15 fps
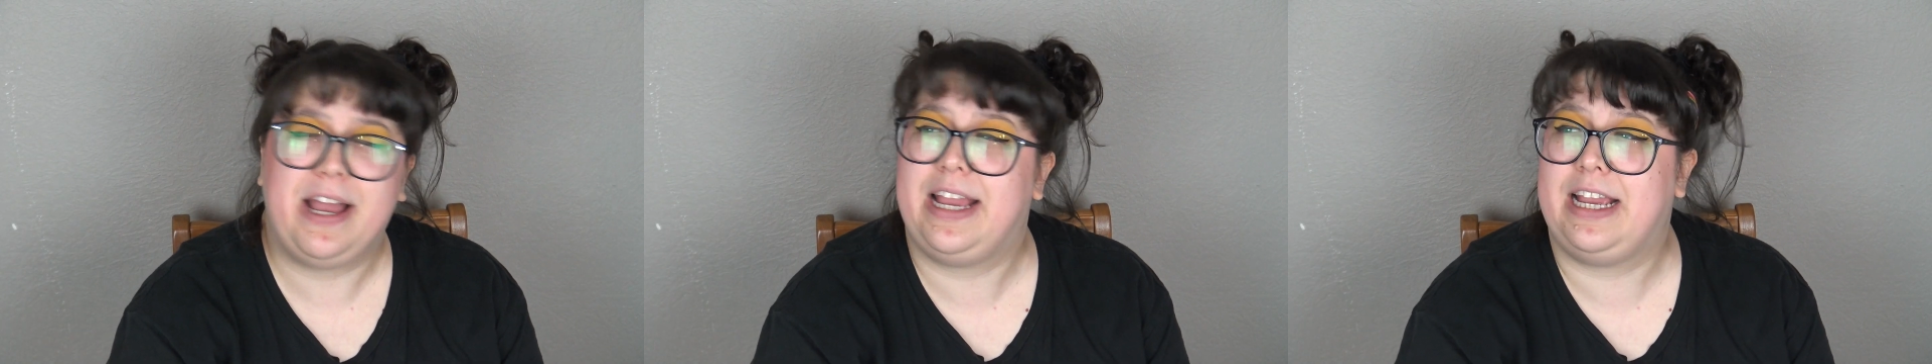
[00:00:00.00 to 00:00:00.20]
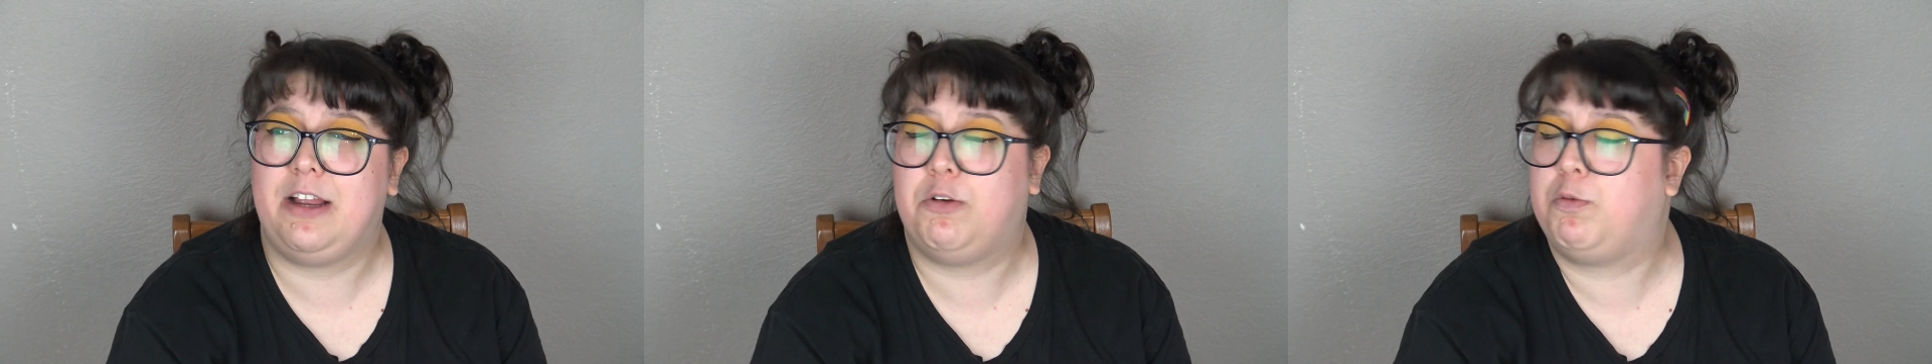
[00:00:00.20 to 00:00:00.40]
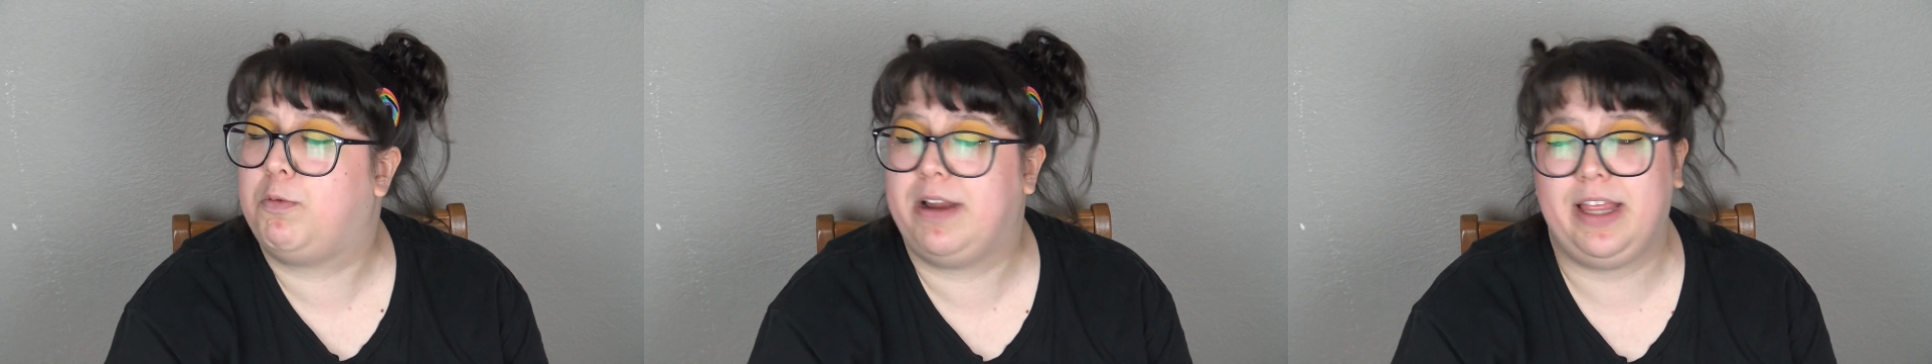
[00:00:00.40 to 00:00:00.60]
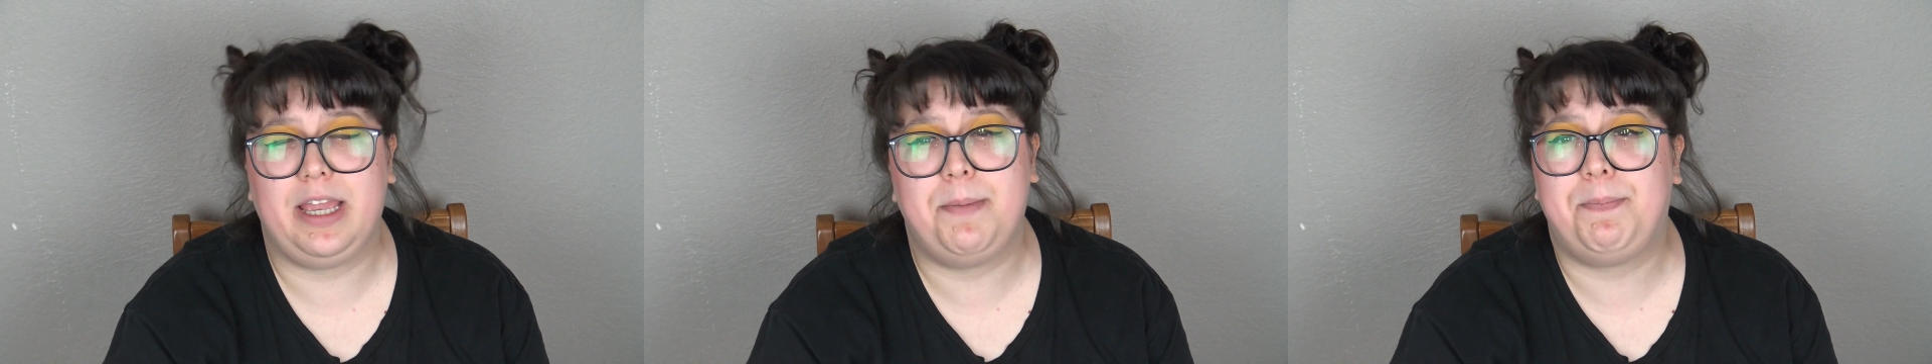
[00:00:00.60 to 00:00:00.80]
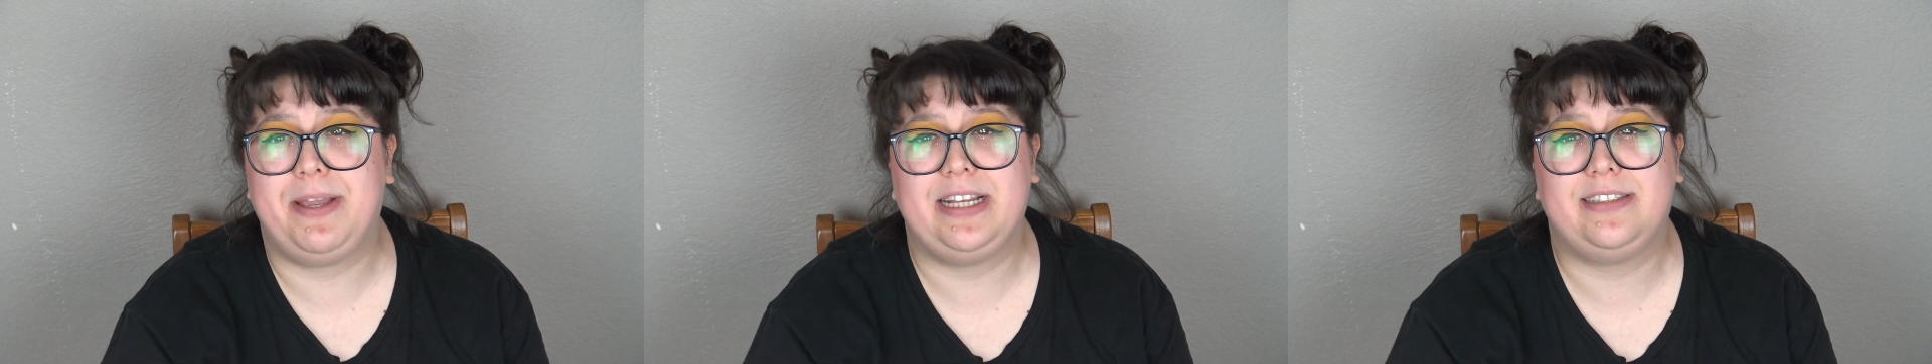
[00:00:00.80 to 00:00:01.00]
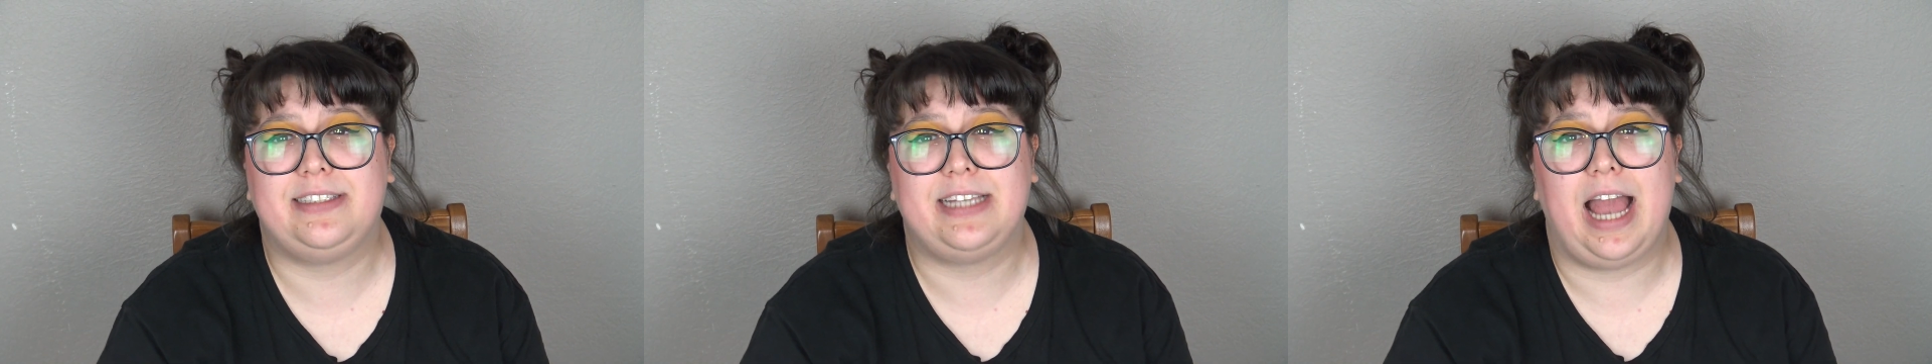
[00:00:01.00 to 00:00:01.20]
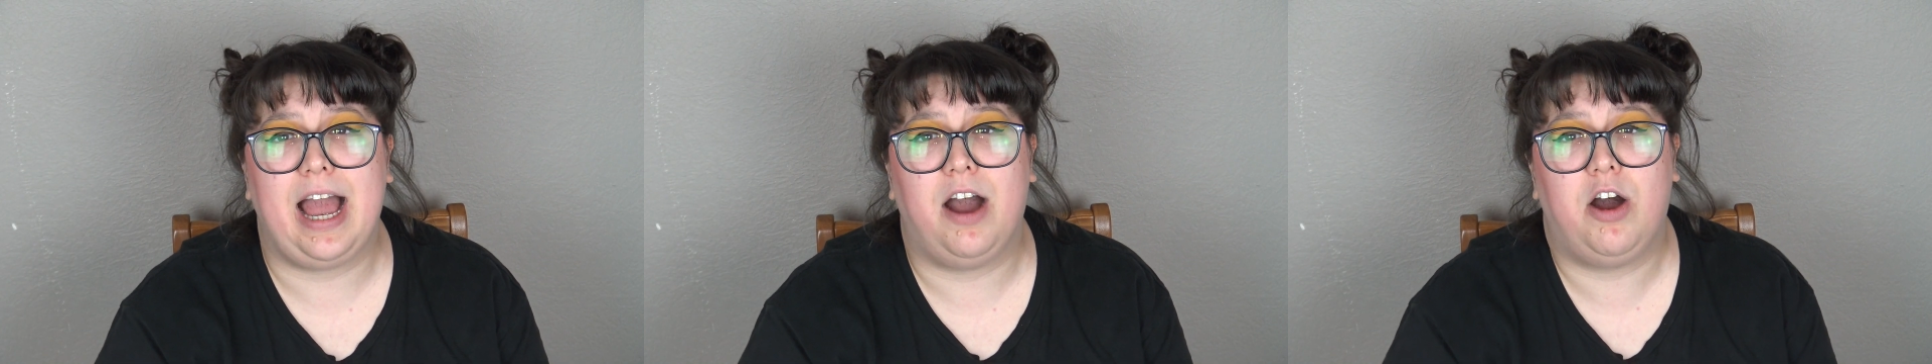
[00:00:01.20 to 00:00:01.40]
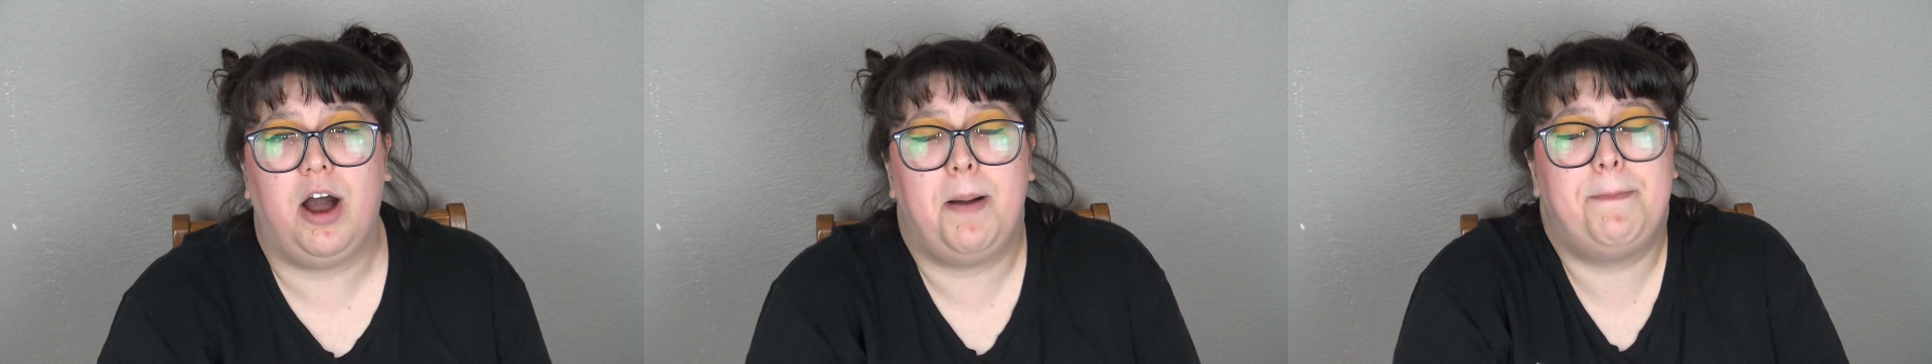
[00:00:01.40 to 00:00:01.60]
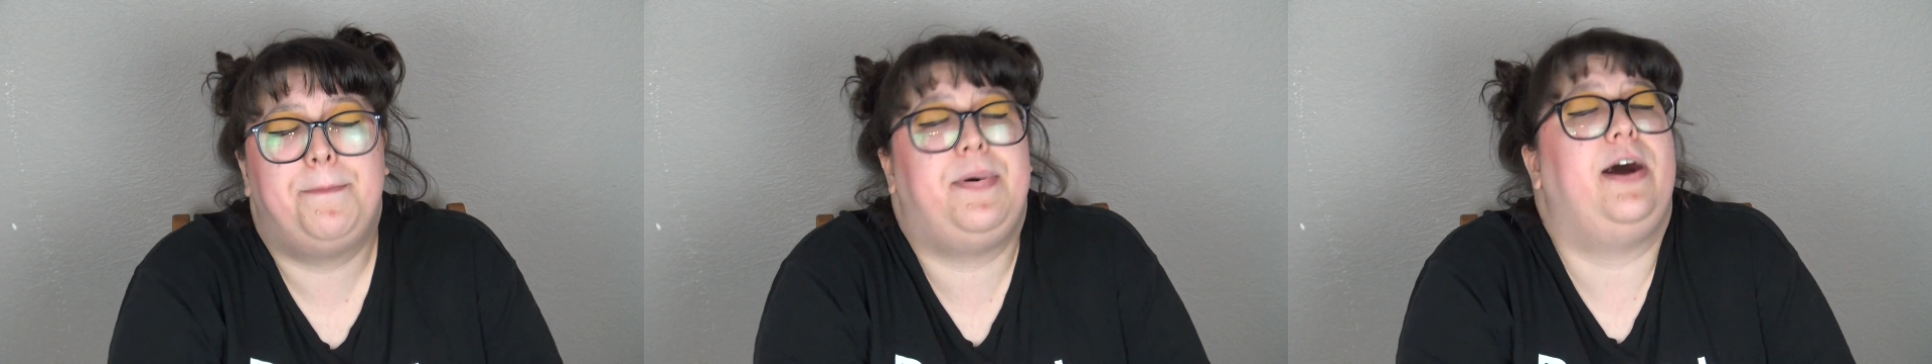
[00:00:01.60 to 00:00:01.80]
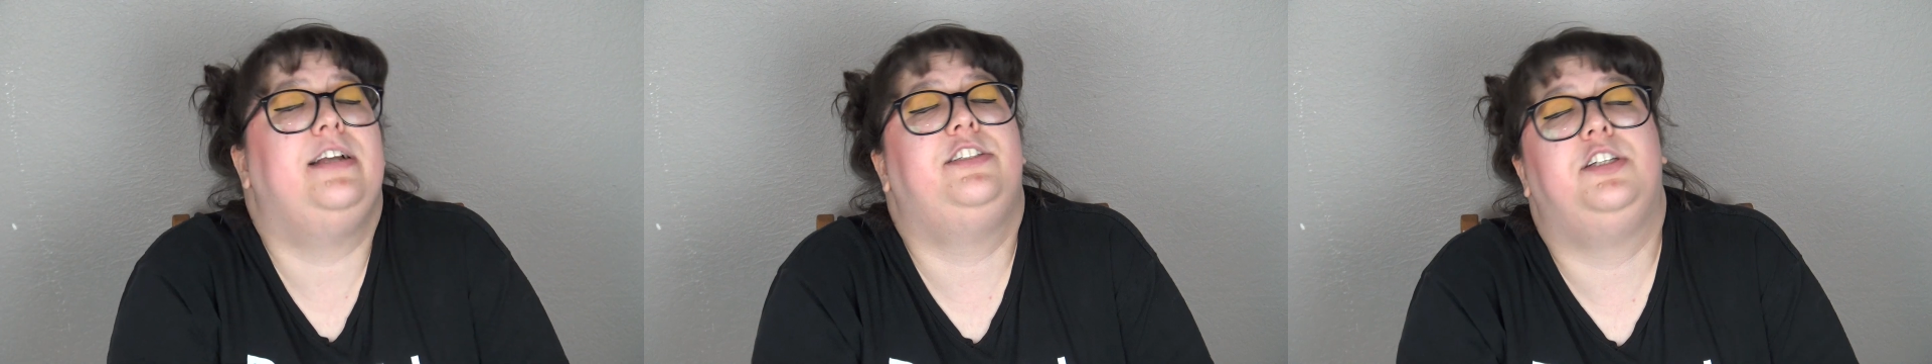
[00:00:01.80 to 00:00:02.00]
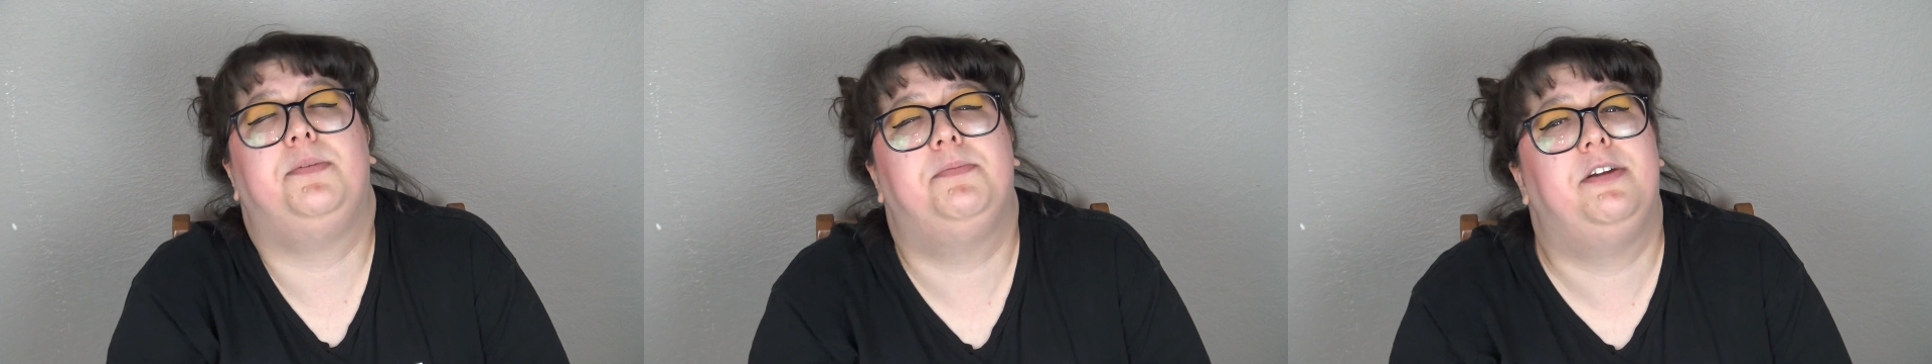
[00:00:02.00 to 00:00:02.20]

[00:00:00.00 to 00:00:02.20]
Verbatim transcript: but it really beats out a bunch